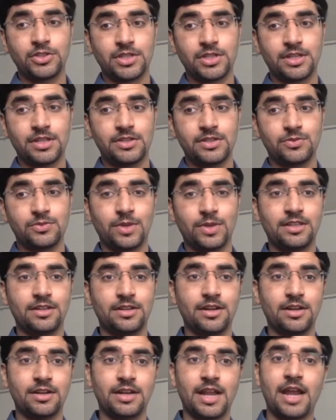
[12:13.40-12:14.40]
is
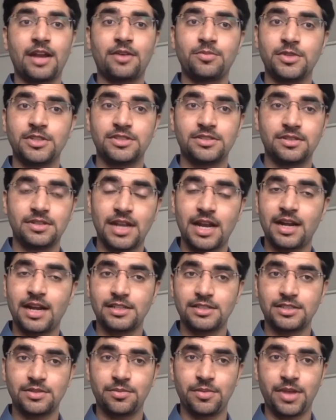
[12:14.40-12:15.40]
whether that
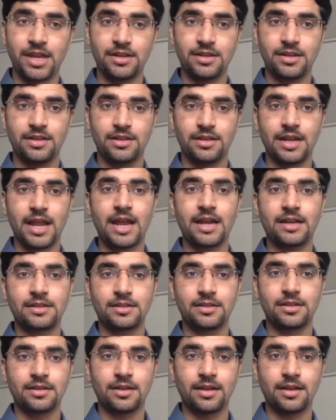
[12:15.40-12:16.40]
estimate, that
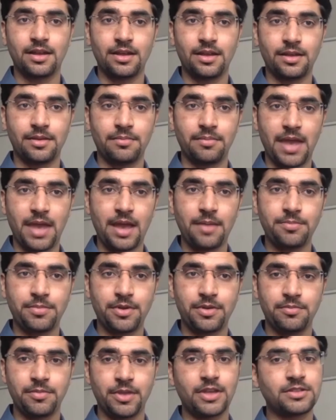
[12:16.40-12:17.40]
map,
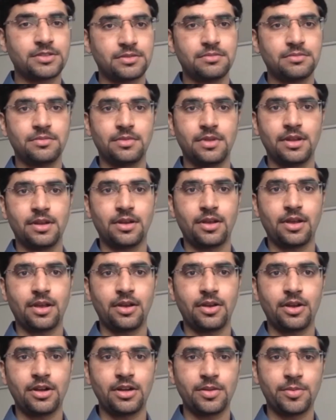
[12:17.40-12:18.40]
because it
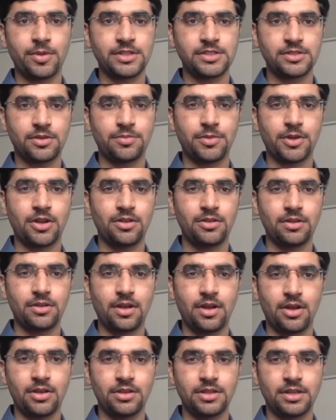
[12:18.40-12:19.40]
all depends on
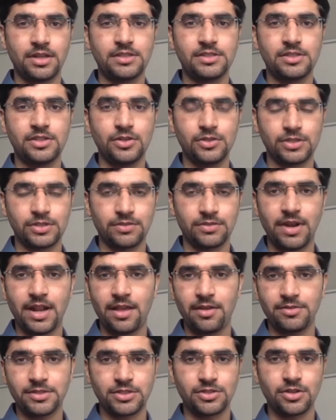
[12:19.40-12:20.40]
the resolution. When I
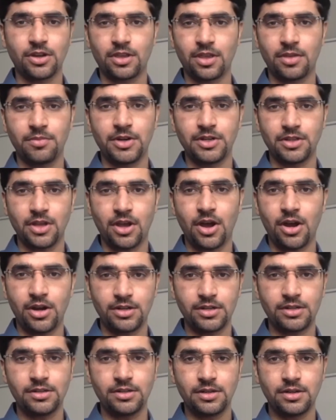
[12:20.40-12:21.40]
was talking about the
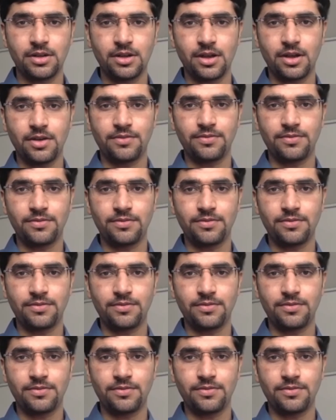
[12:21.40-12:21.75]
order of